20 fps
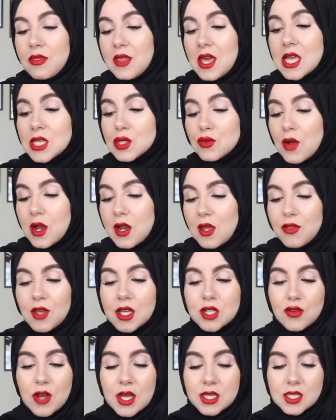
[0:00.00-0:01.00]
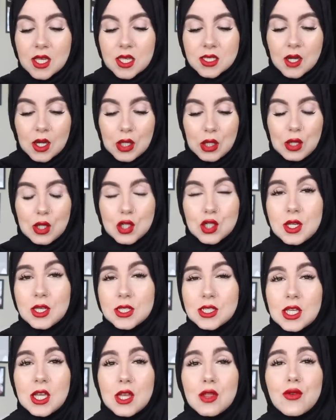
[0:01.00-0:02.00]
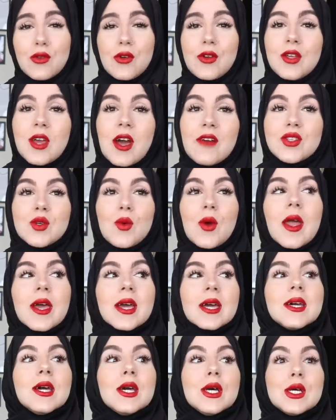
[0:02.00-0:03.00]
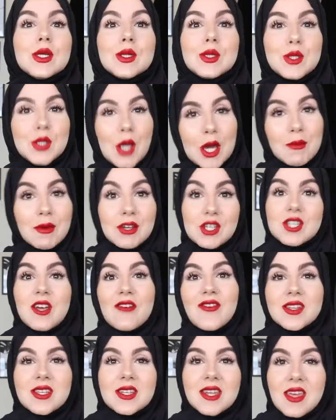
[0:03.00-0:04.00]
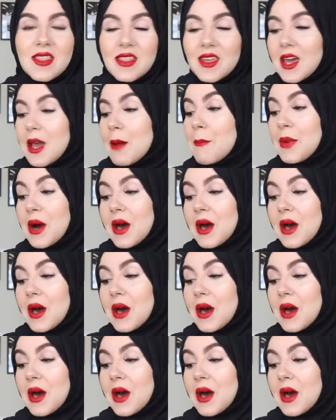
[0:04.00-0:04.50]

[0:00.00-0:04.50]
These really thin dresses are usually see-through, and you have to wear like so much stuff underneath it.